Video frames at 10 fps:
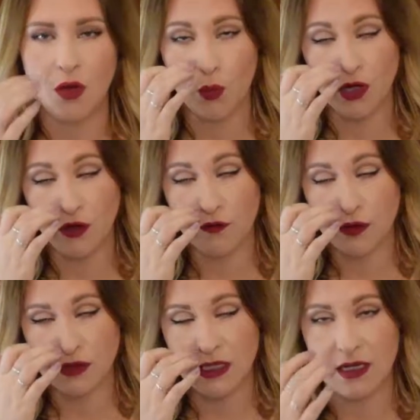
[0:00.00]
where you've
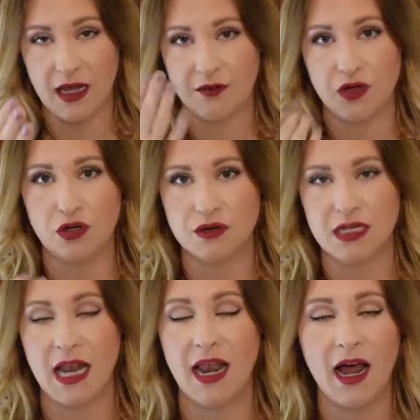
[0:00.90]
used it and after you used
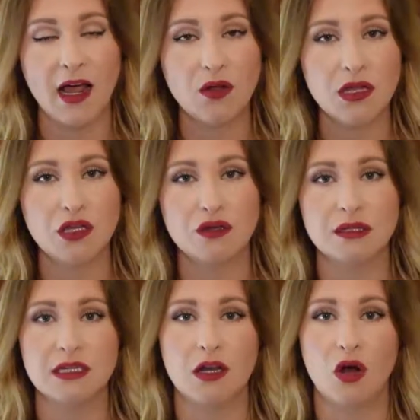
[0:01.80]
it. And I only
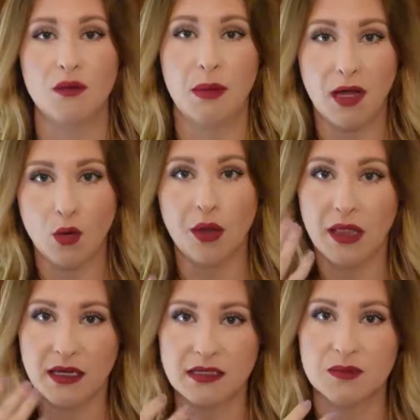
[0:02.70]
used it on my
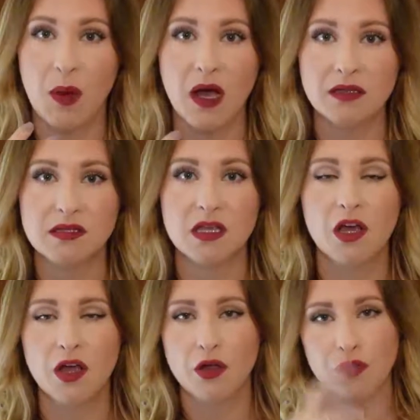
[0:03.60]
oiliest spots,
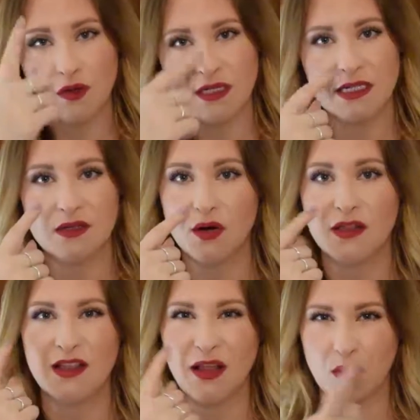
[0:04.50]
through the T-zone,
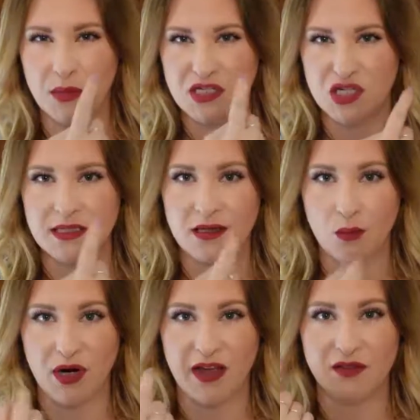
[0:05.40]
and then like on my cheeks
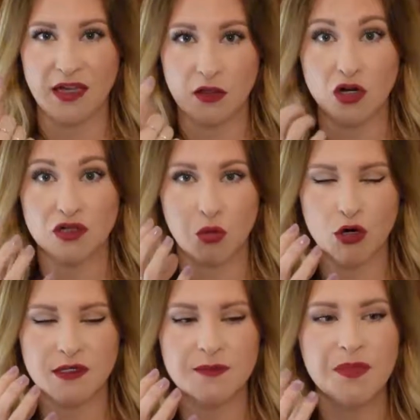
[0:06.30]
somewhere I have like large
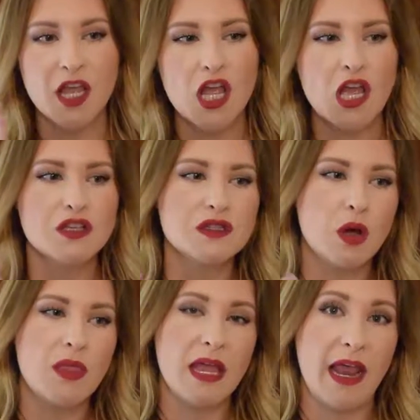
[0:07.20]
pores.
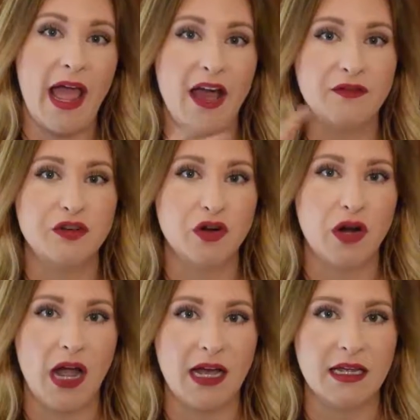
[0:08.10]
So then
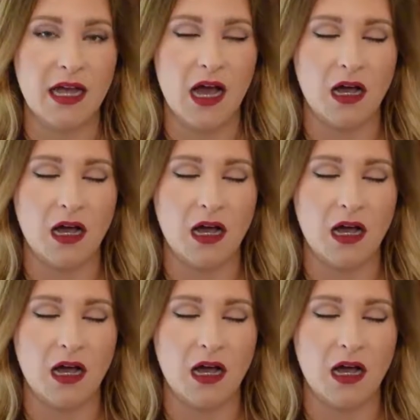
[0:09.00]
after I